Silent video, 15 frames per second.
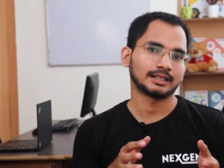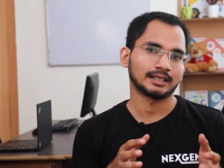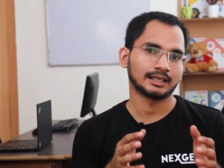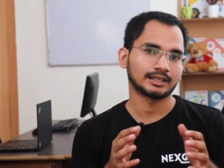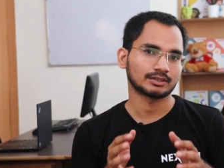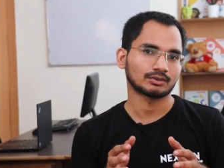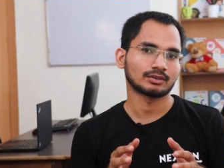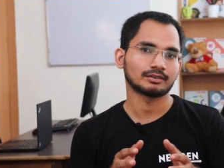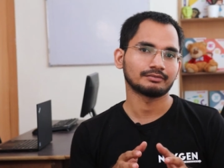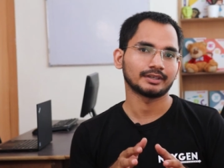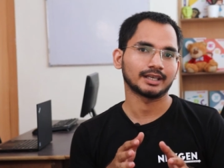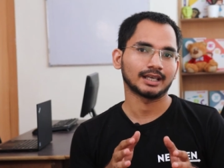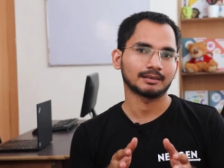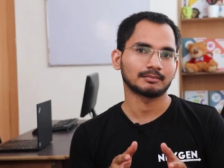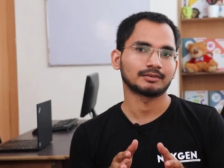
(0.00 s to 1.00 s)
later on
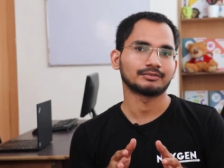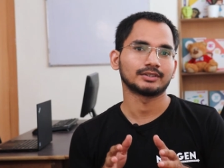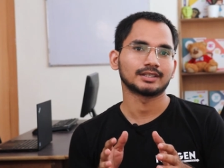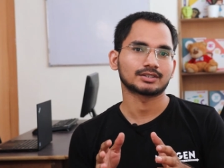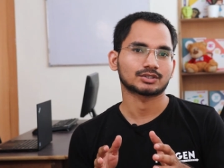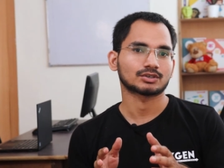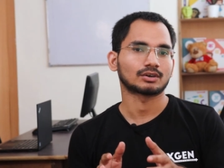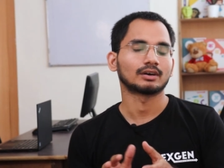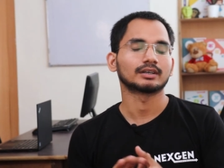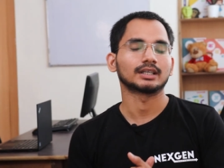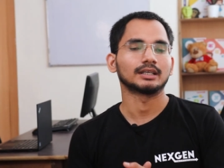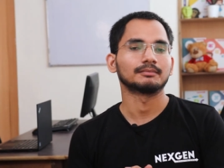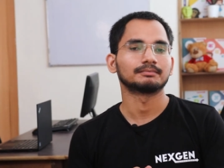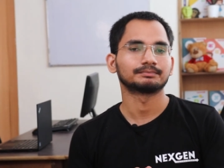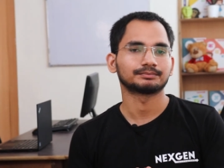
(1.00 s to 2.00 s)
we came up with a strong
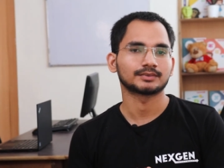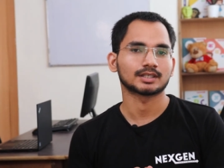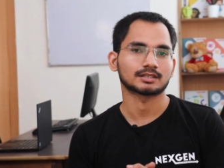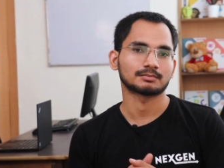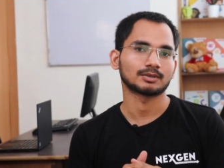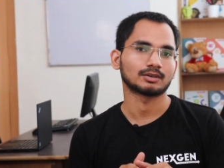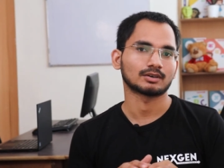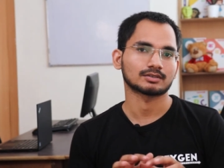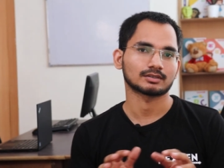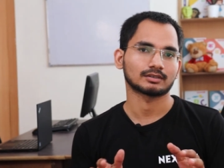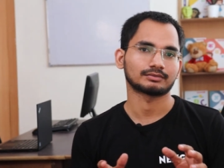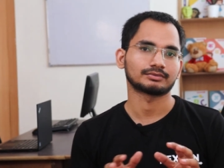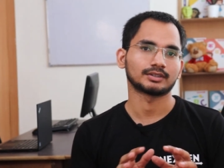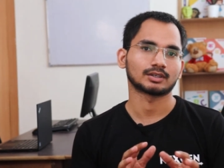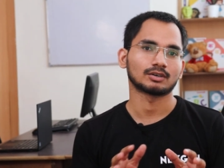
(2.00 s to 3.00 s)
team just because
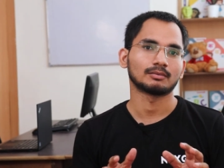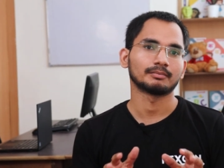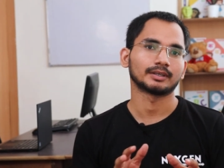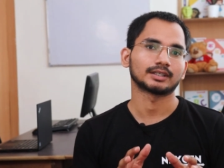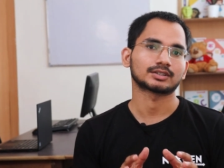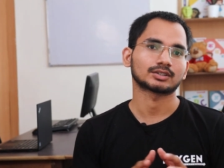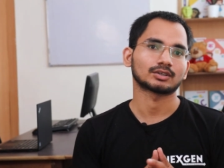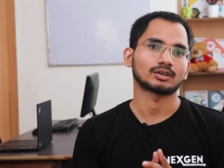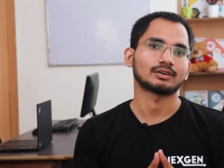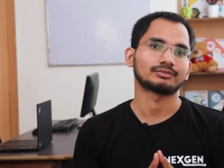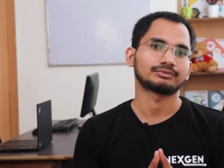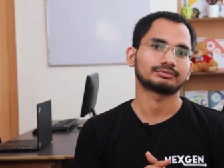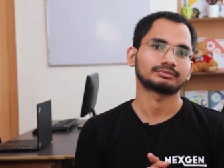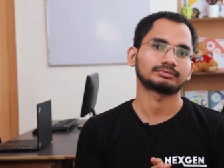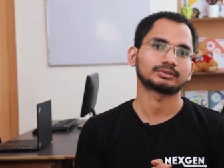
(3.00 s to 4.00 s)
of the combination of
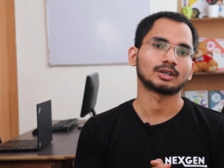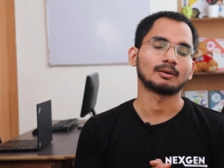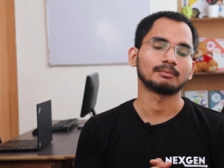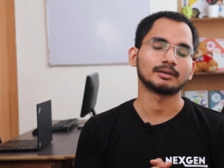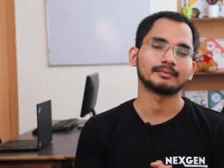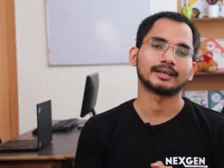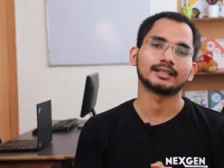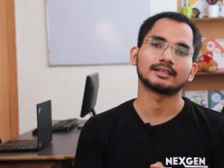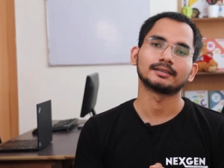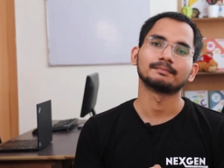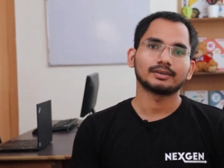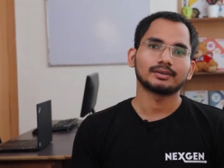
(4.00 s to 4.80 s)
complement.